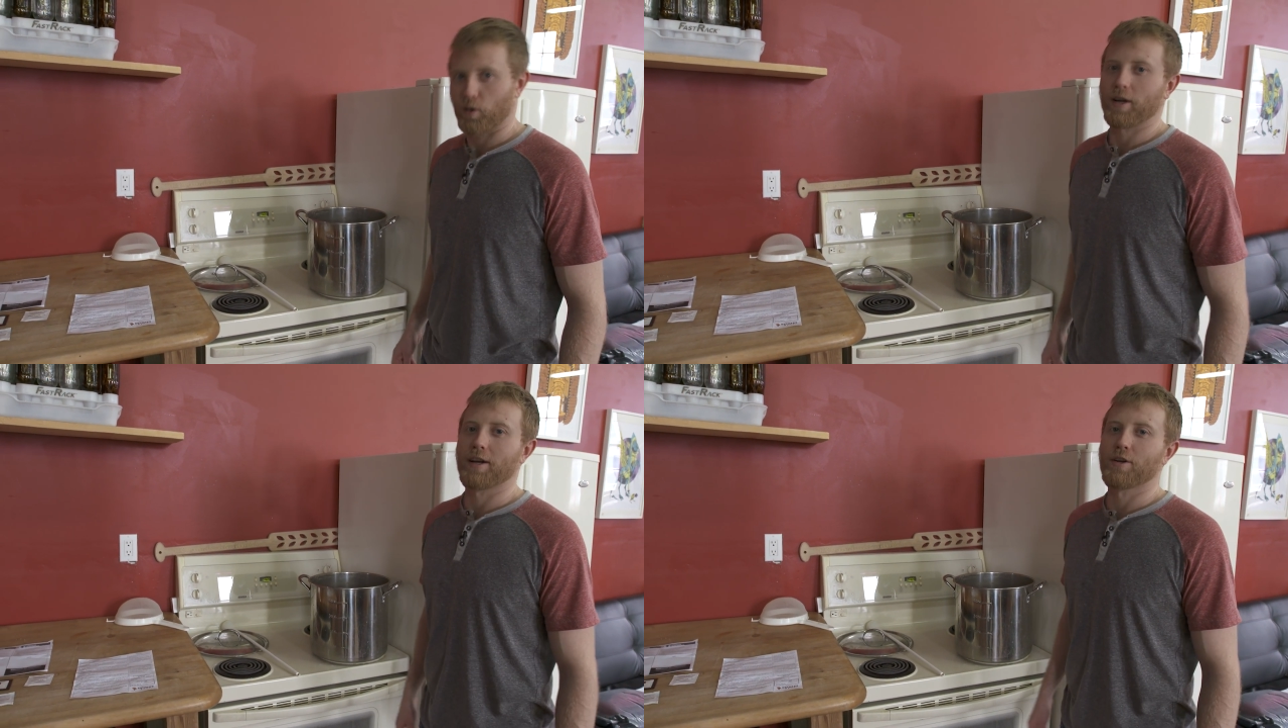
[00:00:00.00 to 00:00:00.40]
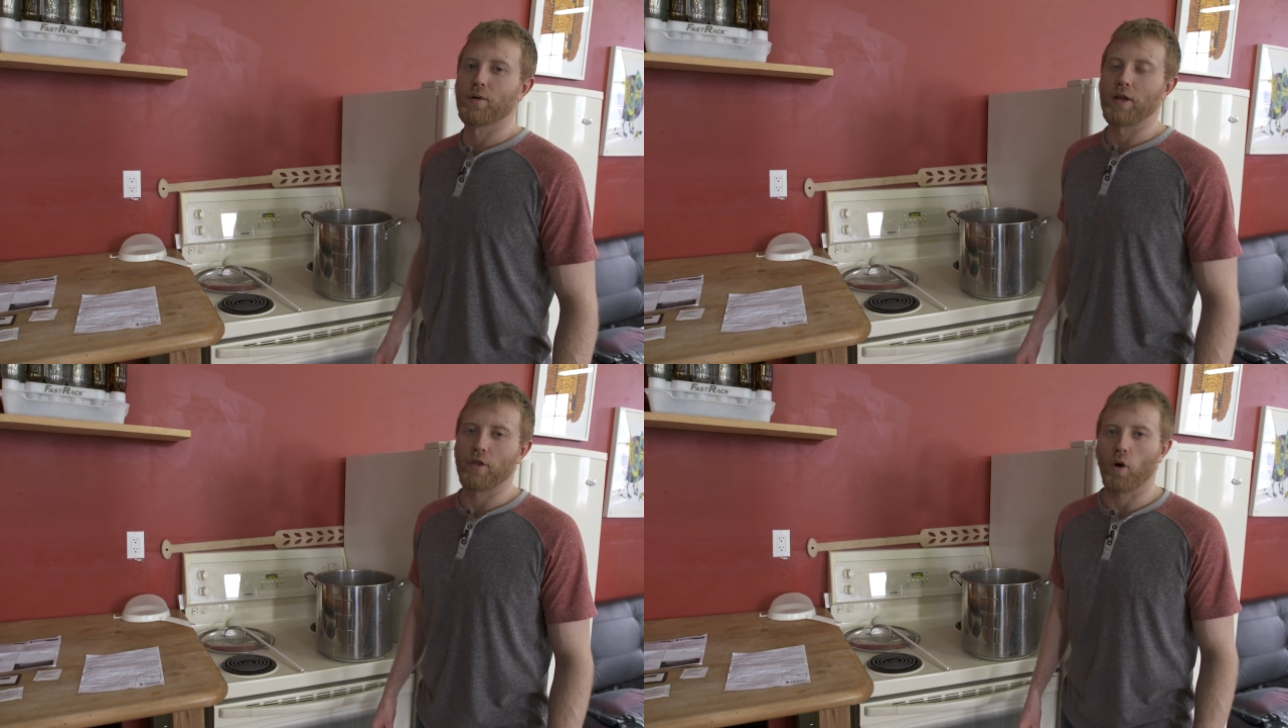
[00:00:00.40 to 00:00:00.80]
We're gonna
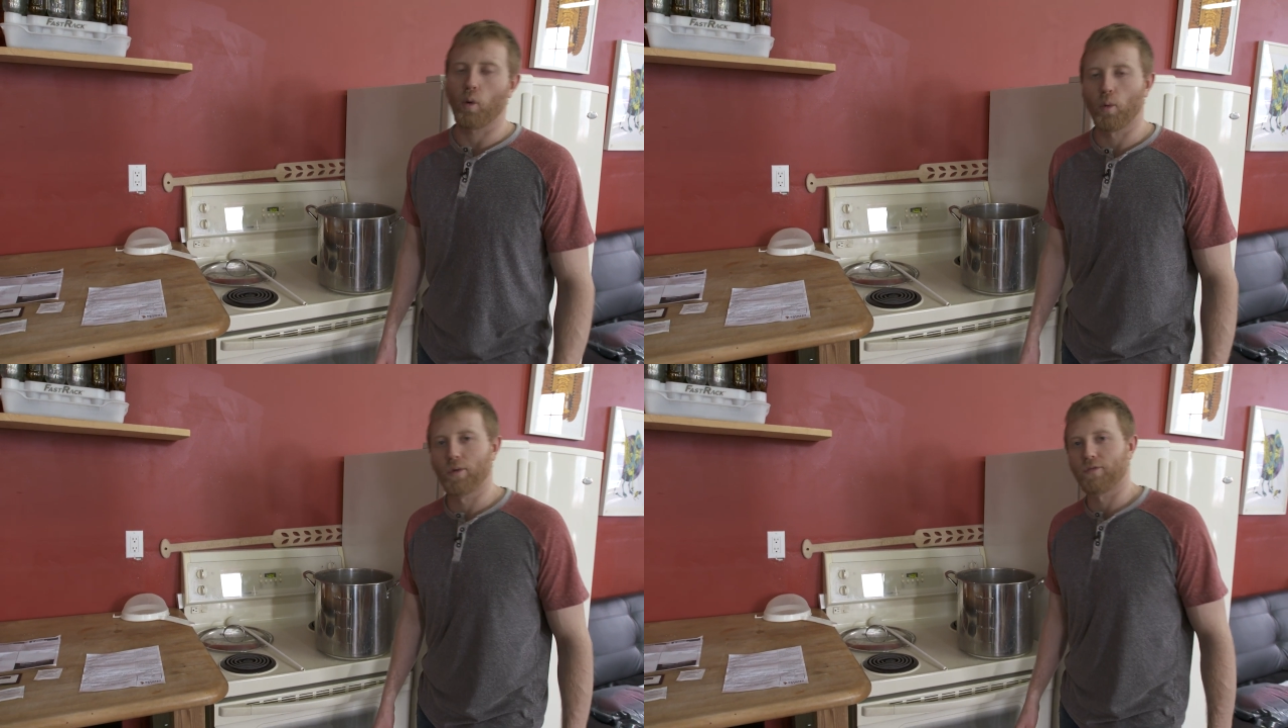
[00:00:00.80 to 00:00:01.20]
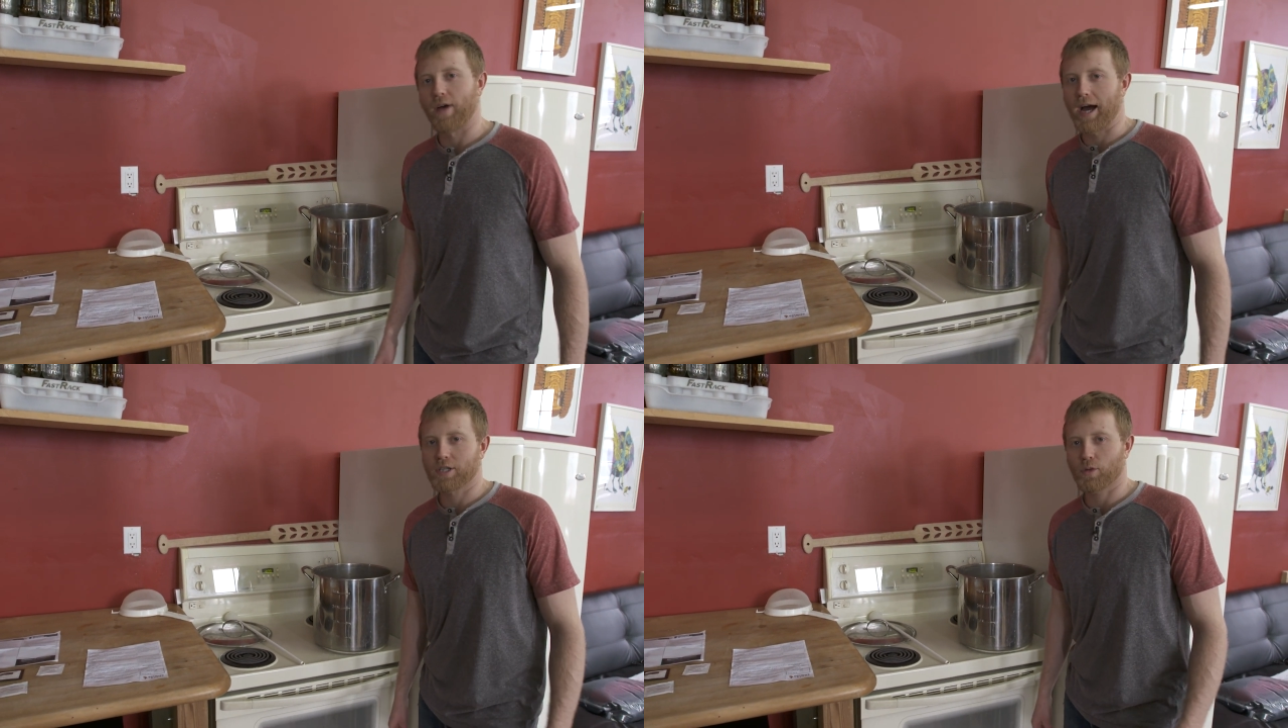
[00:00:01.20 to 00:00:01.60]
do it the
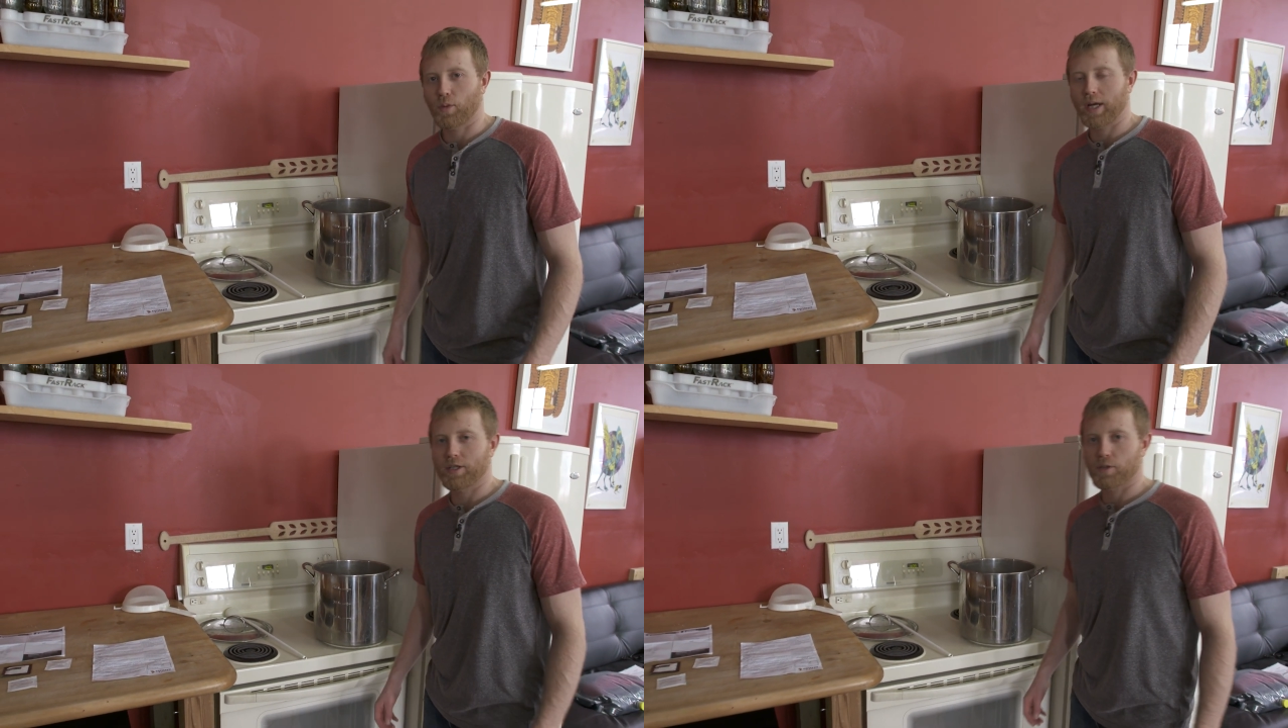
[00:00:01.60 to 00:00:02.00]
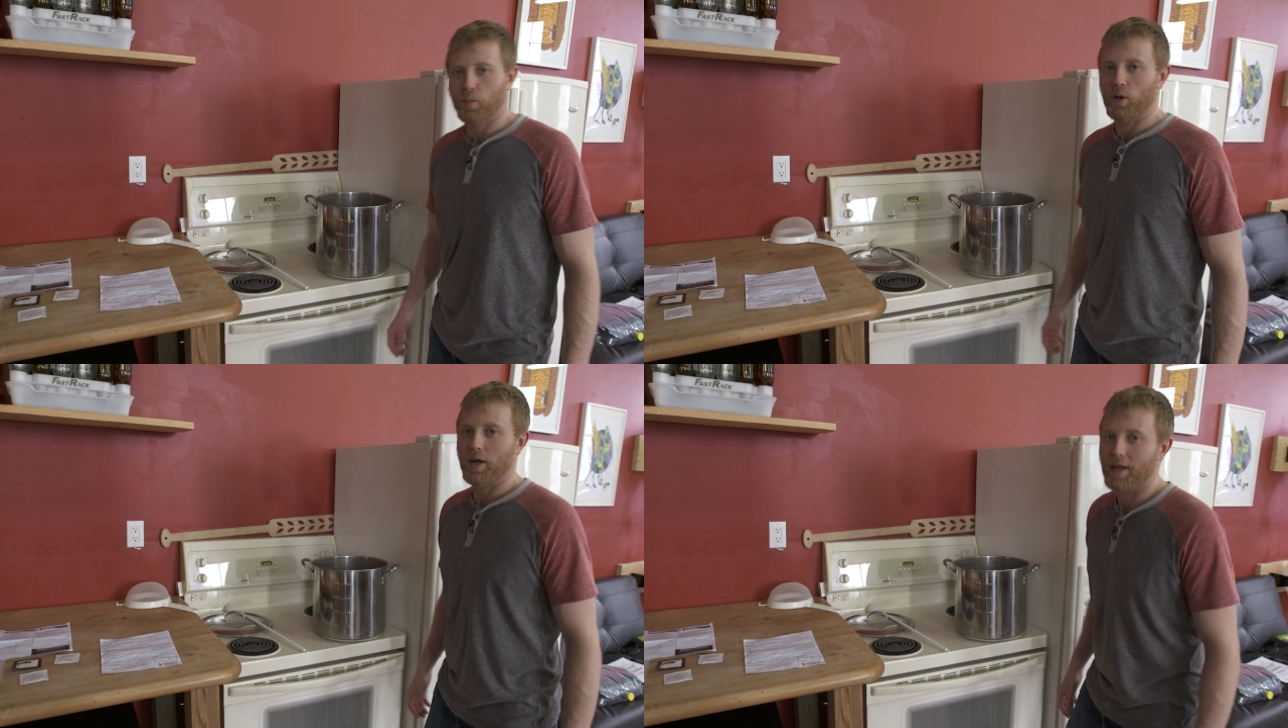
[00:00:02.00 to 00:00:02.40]
old-fashioned way, just
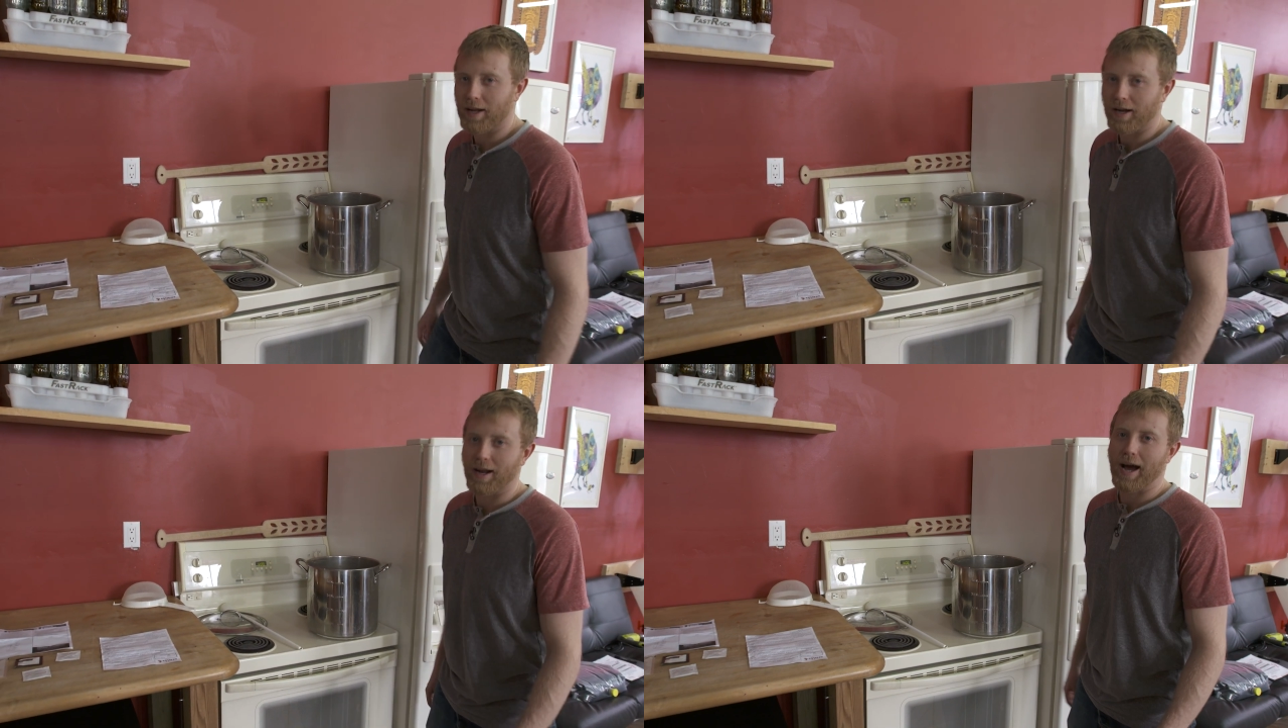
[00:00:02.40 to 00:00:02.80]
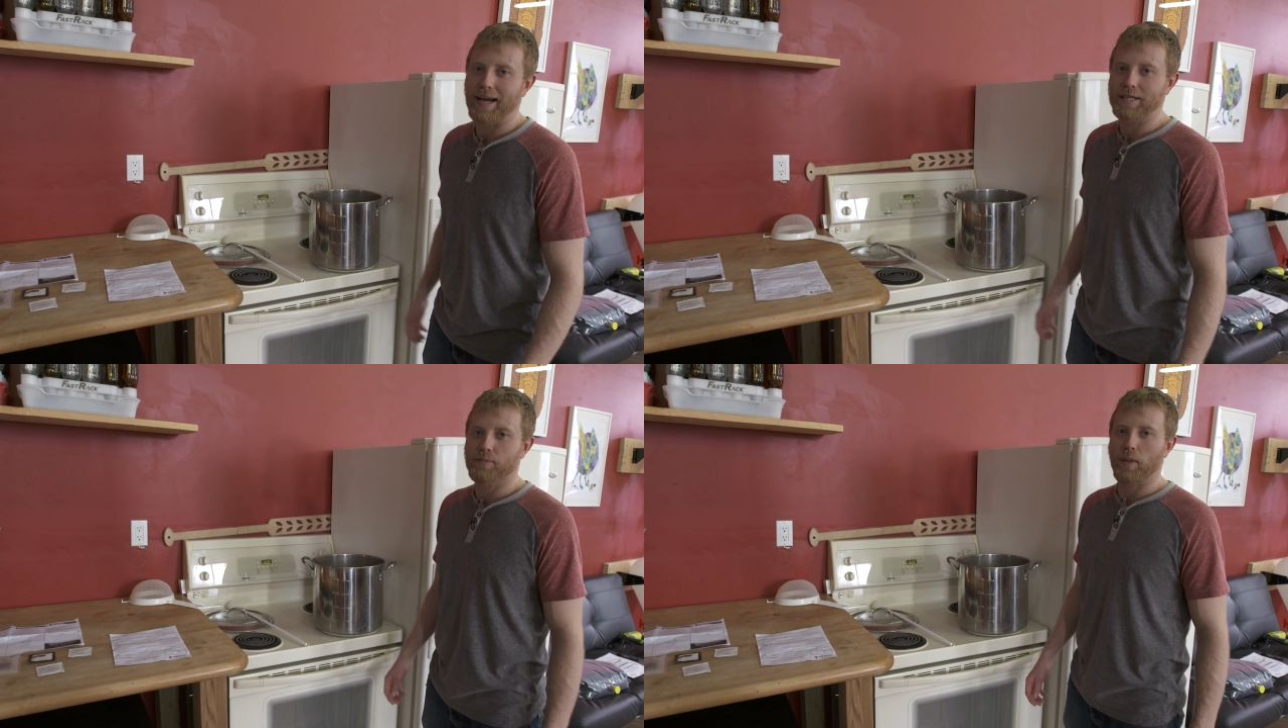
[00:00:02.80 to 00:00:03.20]
putting it in an
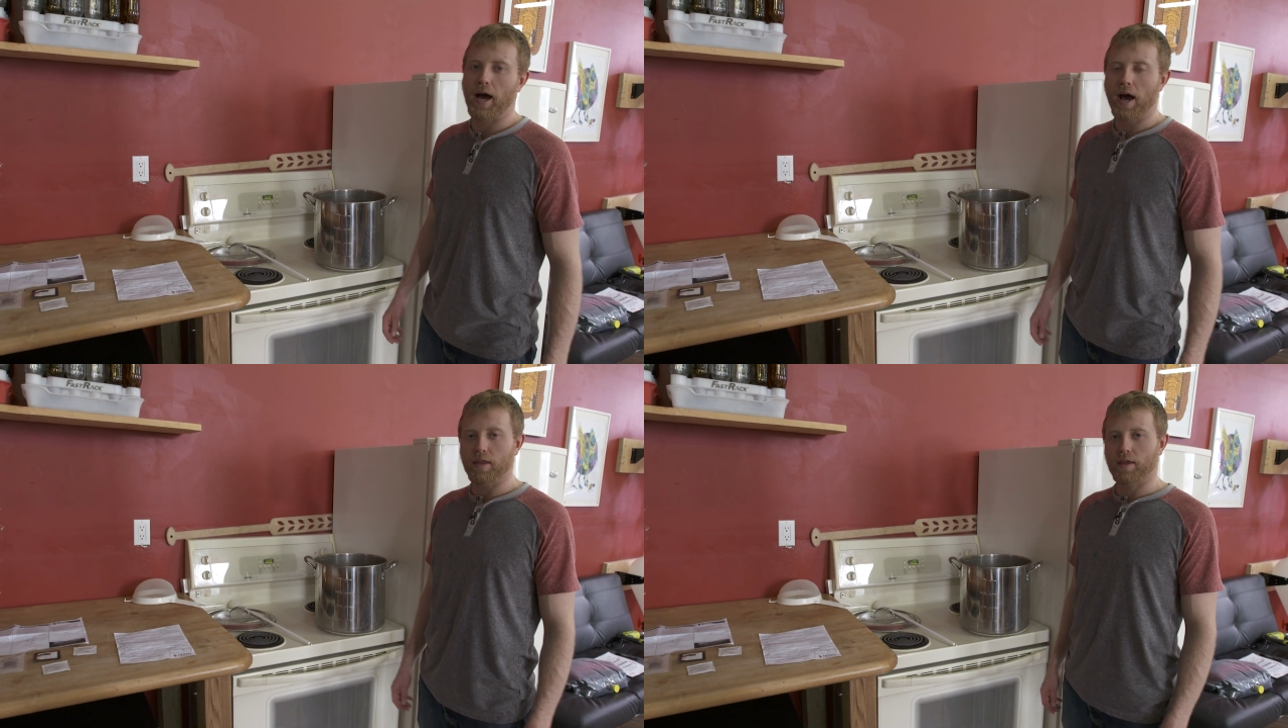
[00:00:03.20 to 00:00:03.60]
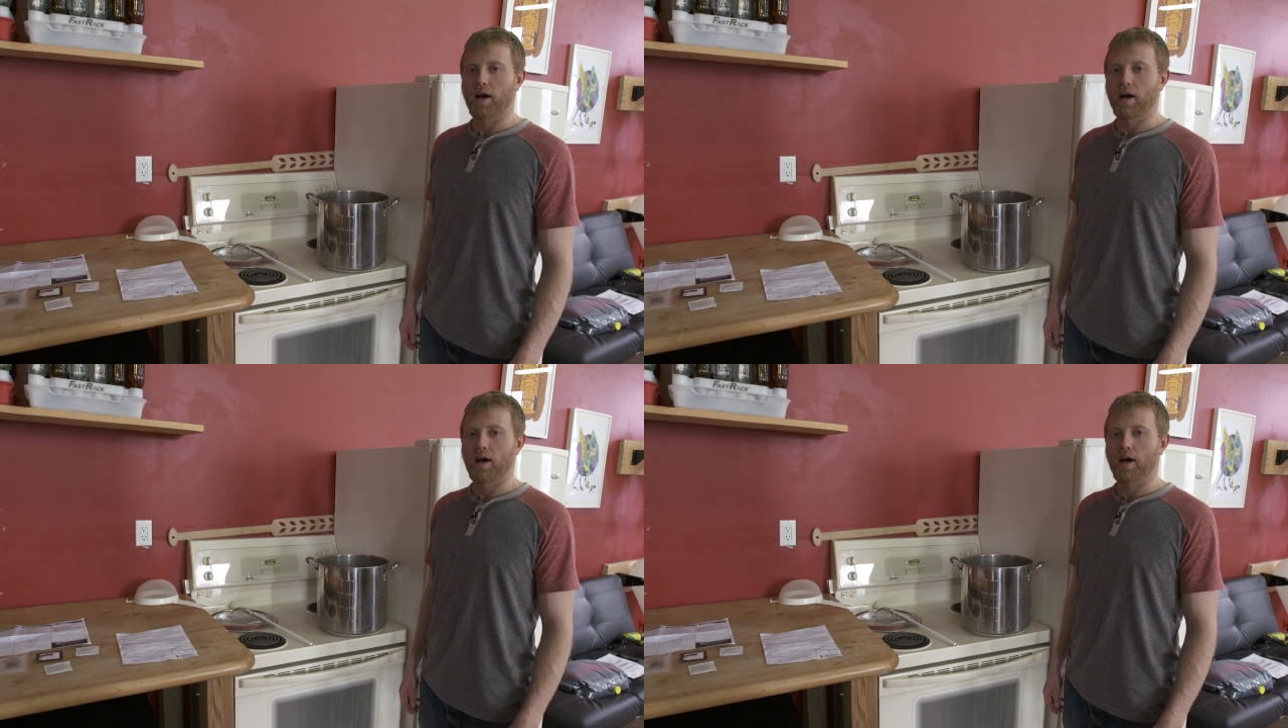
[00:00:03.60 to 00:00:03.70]
ice bath.